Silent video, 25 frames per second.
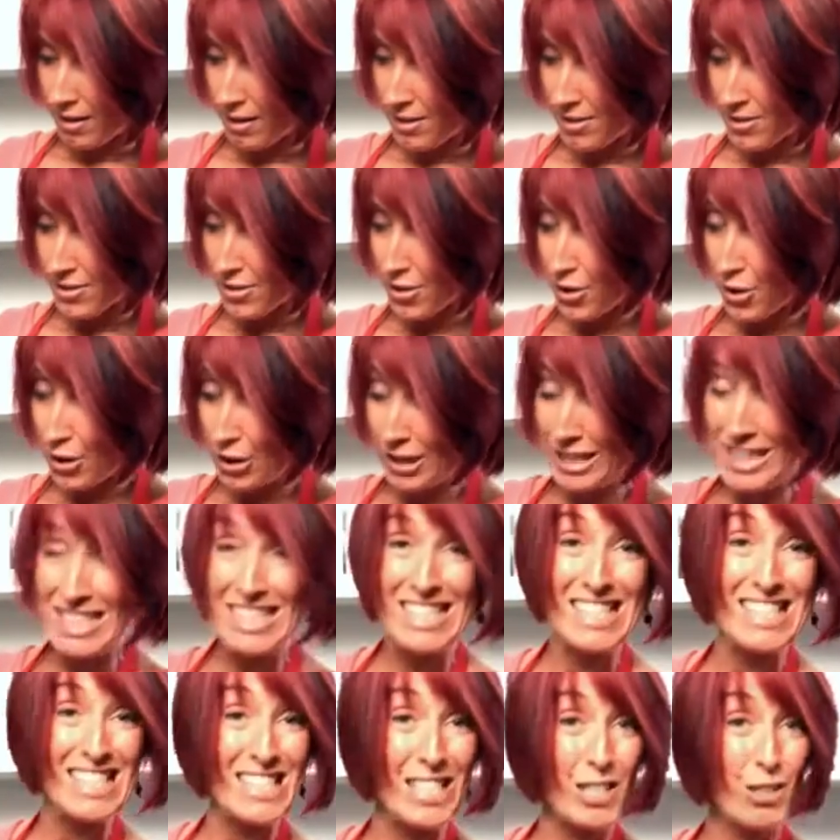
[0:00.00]
So you can
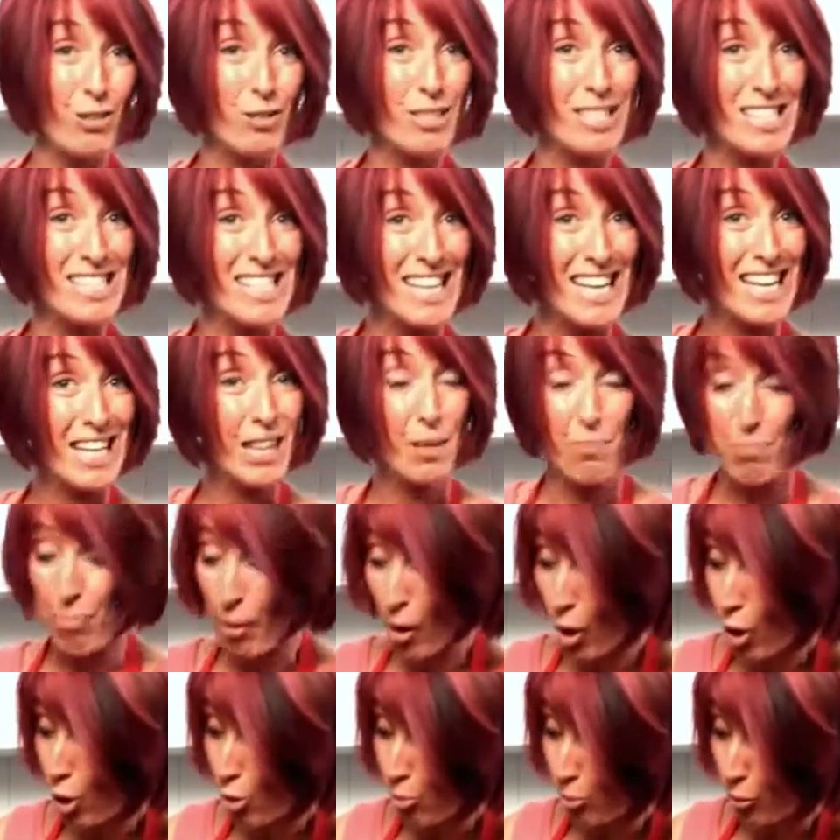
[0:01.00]
still see the
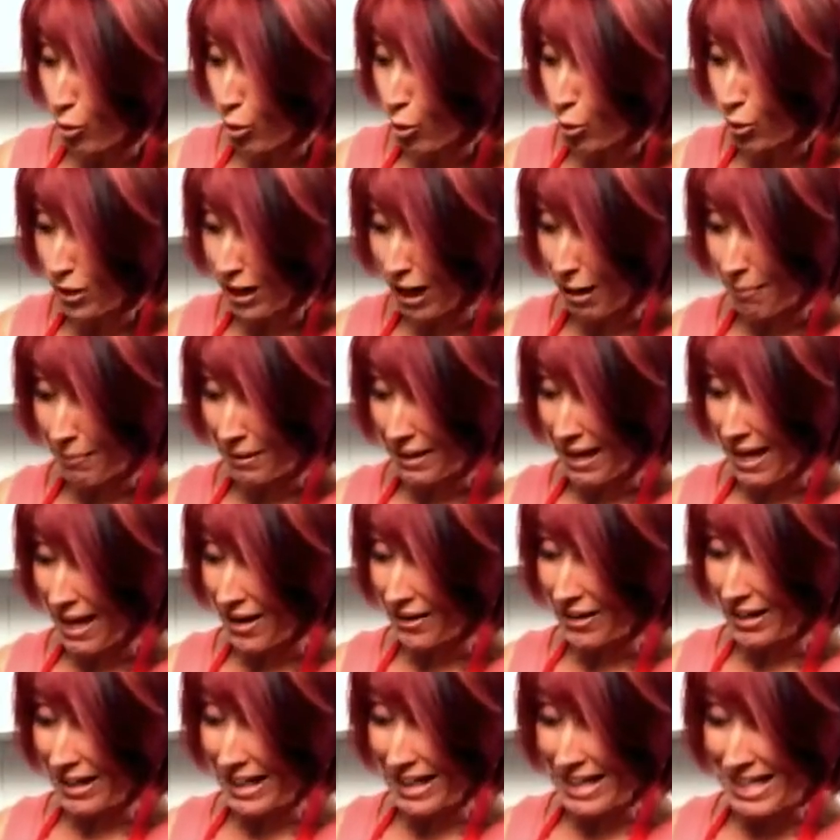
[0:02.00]
pulp all coming out
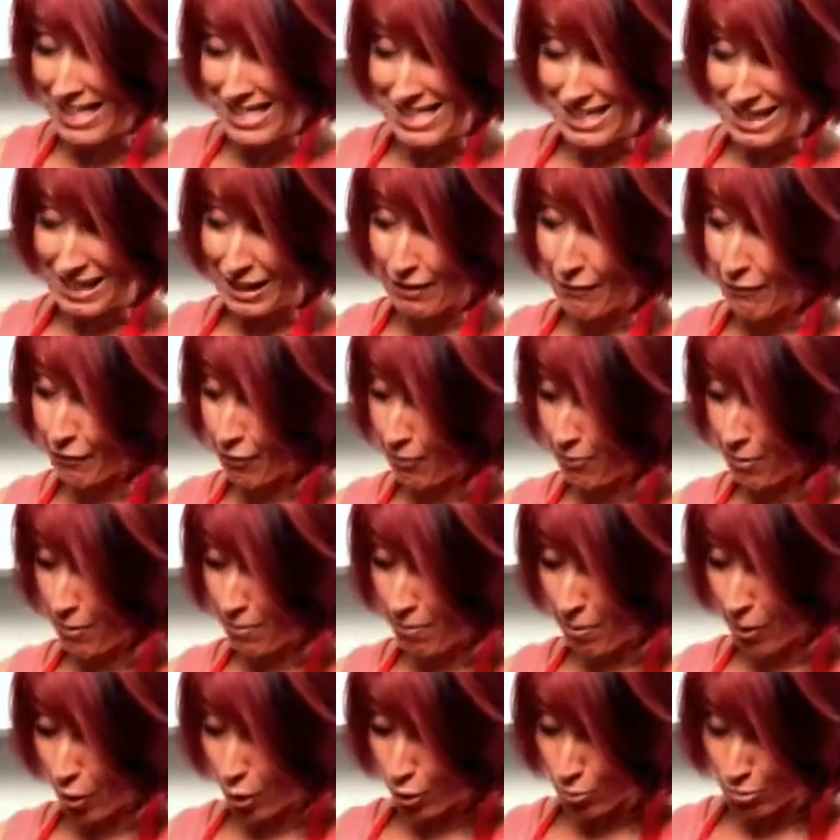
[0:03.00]
easily from the
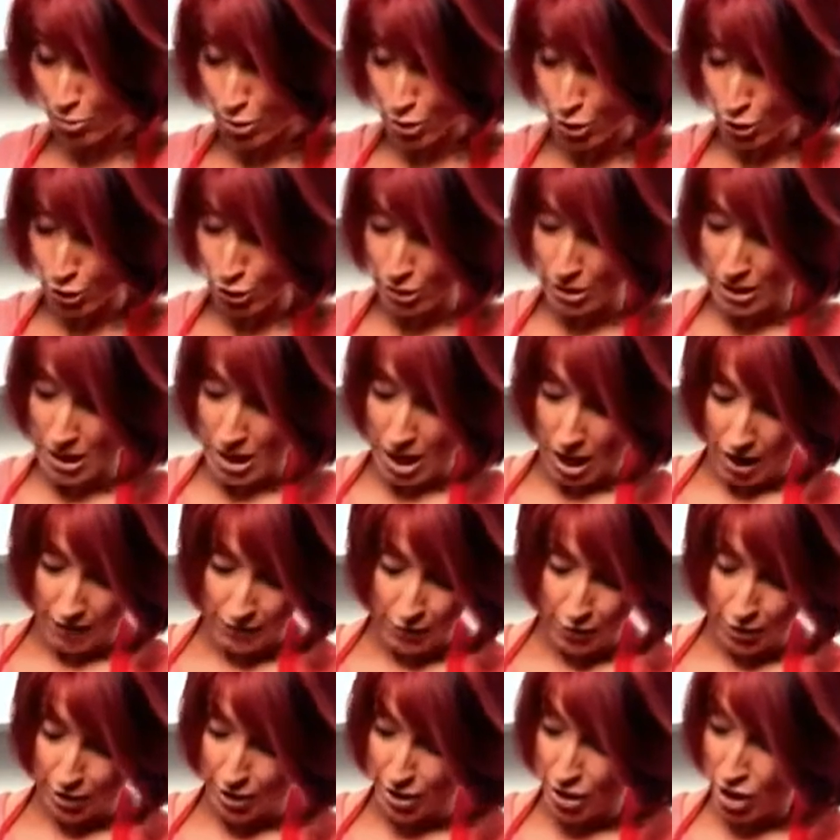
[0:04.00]
pulp chute. I've
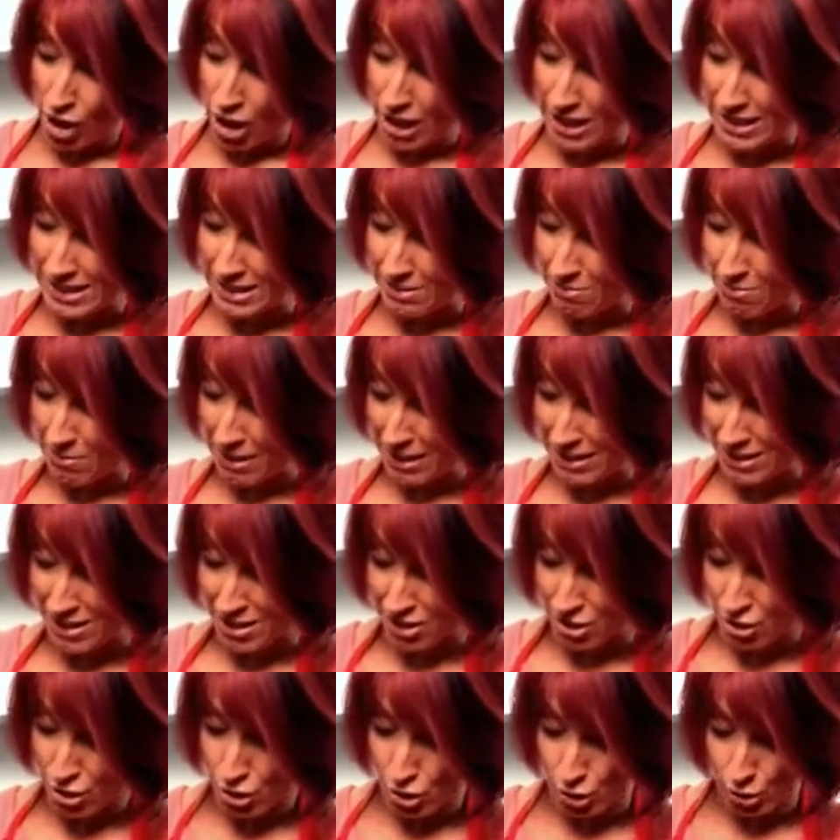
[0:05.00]
got a nice
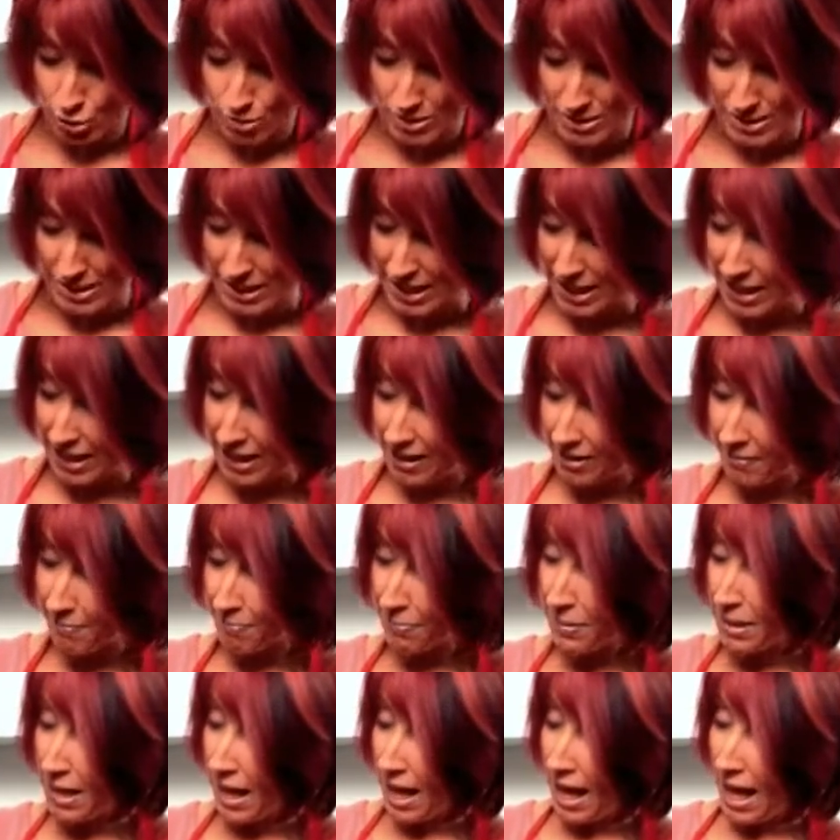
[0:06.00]
mixed juice here,
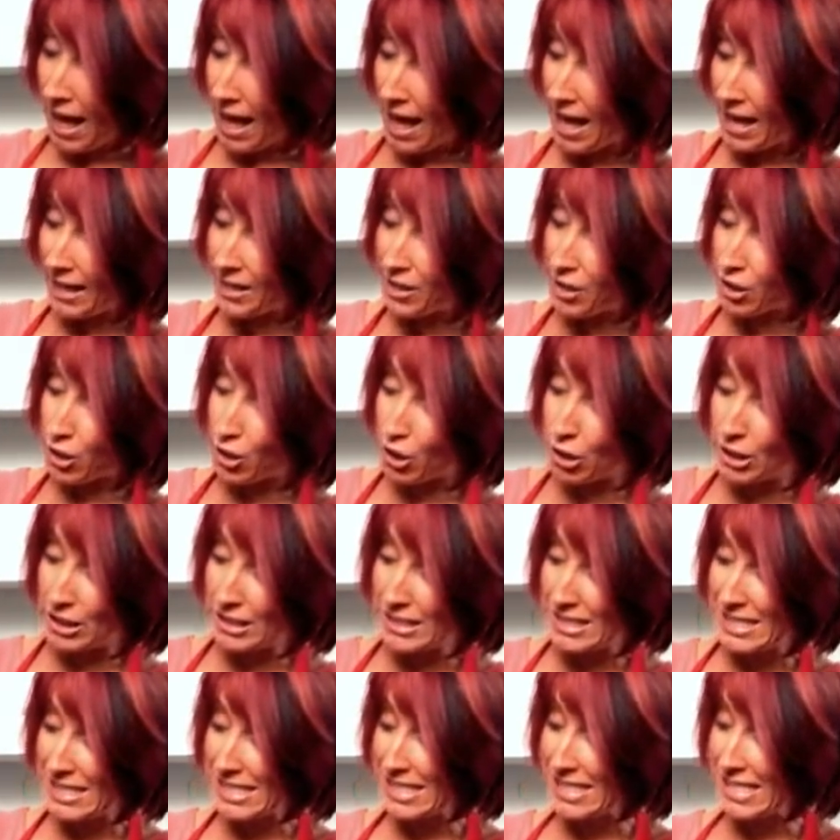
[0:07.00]
and you can
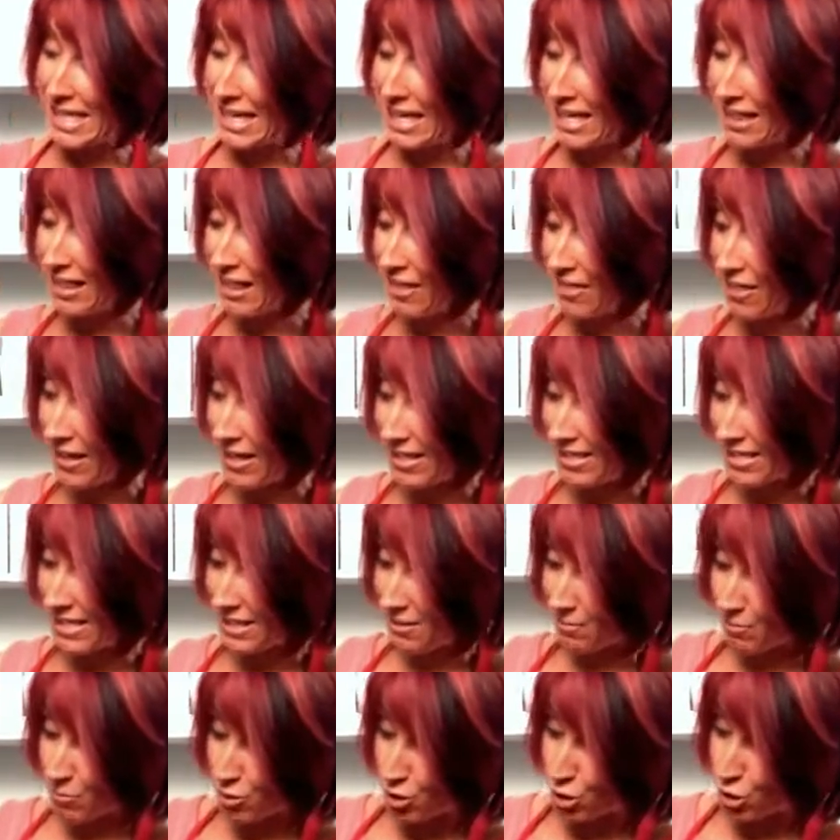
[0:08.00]
see that there's
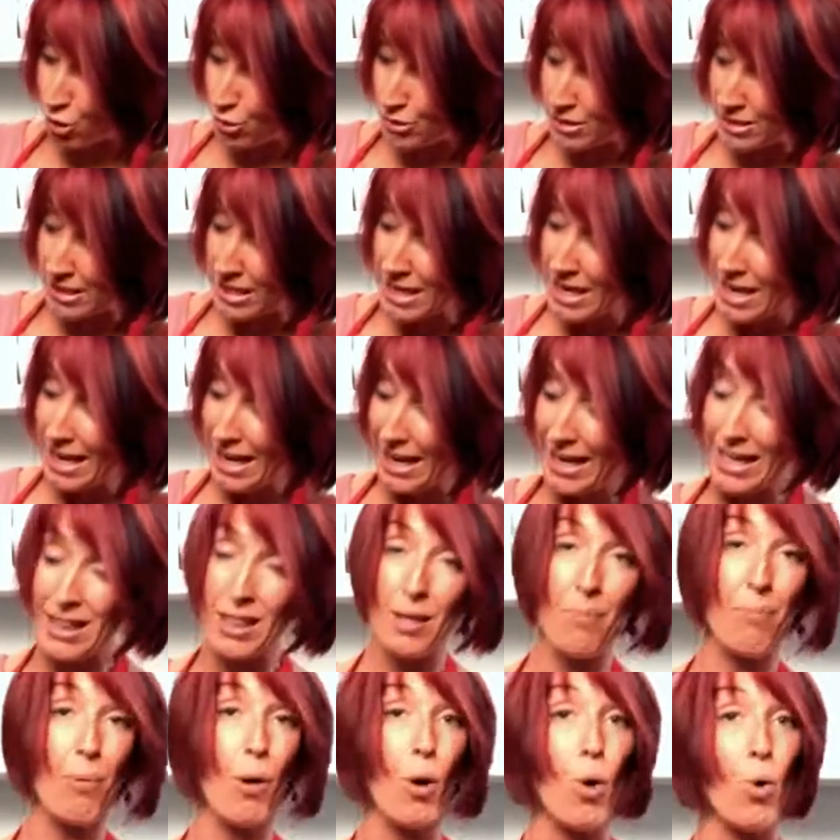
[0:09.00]
some juice in the
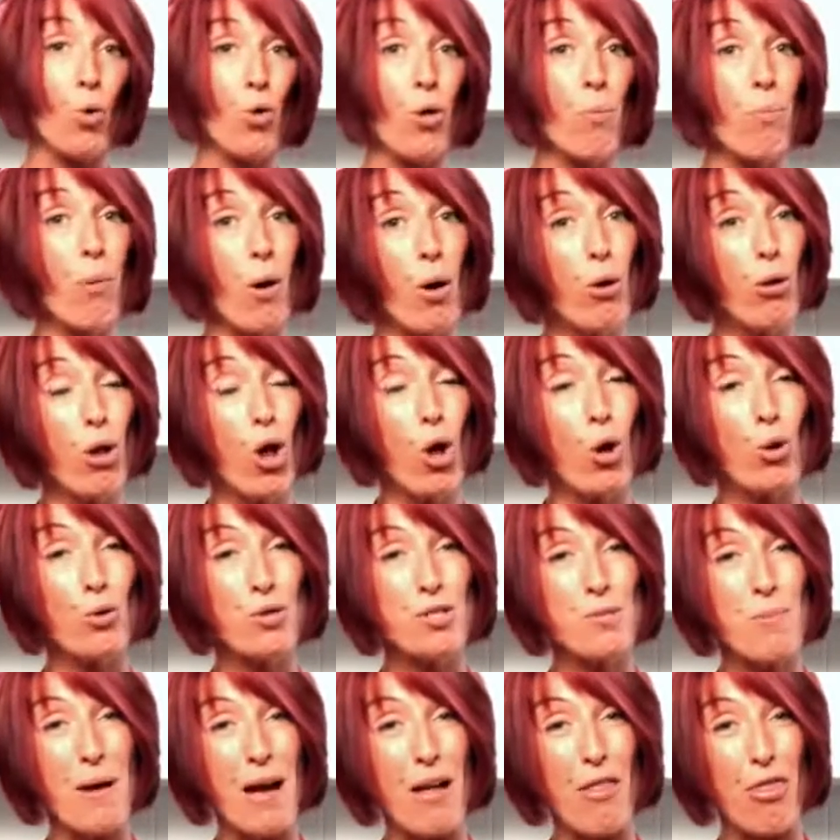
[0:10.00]
bowl. The bowl holds
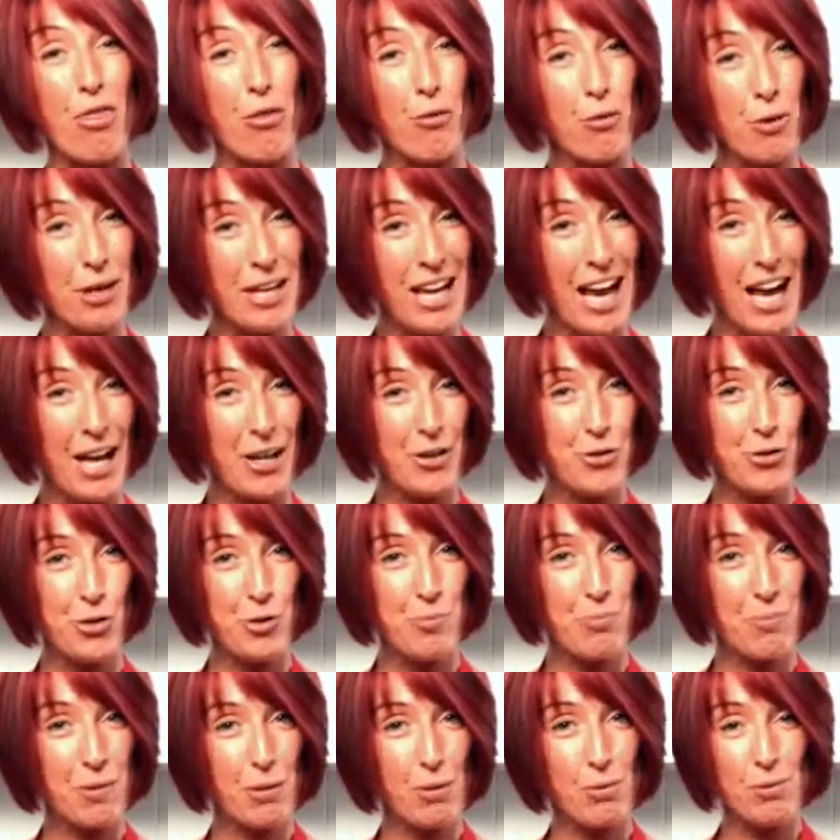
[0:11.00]
about 300
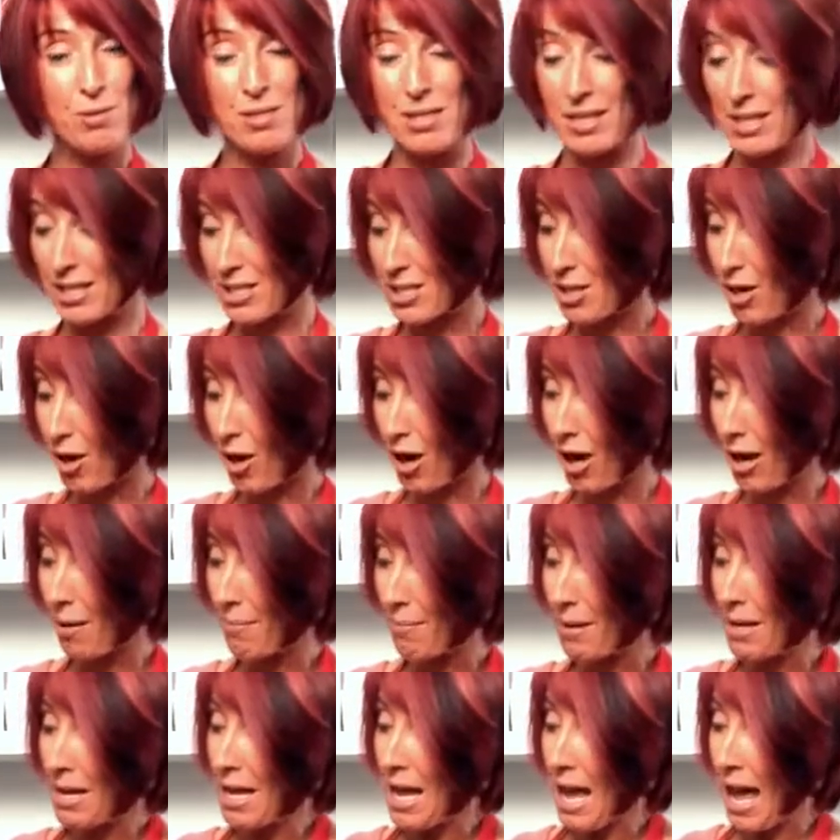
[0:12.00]
mils at a time,
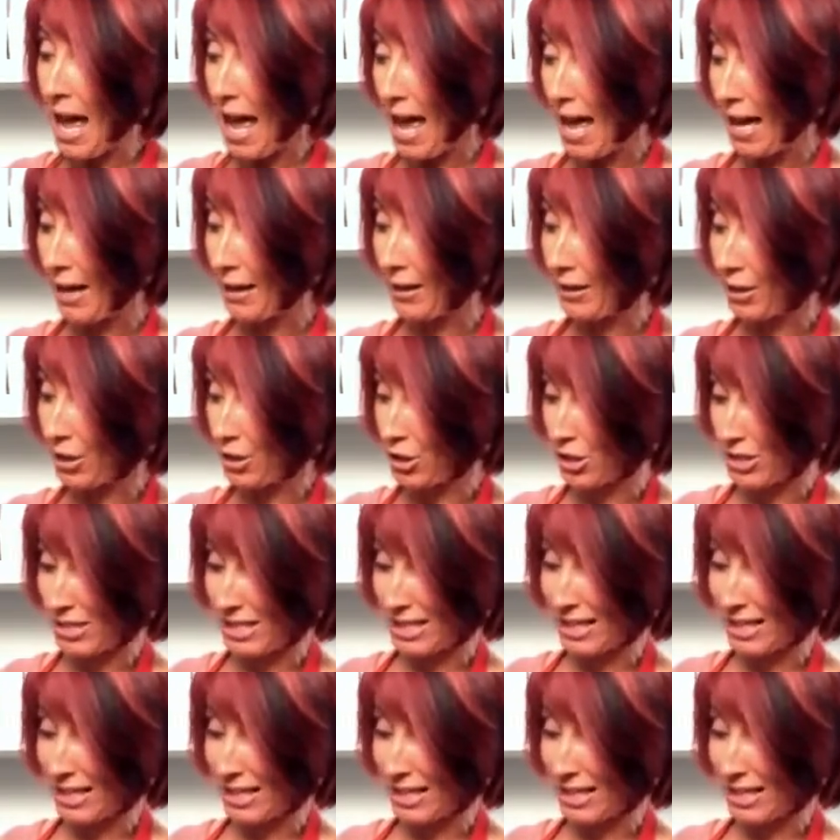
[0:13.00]
and you just